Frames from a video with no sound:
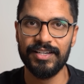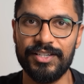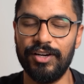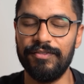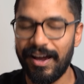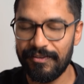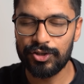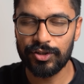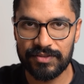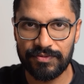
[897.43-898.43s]
So if you have
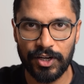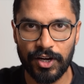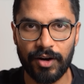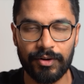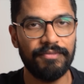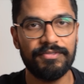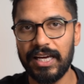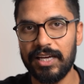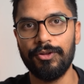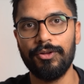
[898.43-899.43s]
enjoyed this video, I'd love to
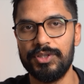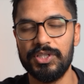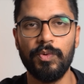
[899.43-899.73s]
get your thoughts as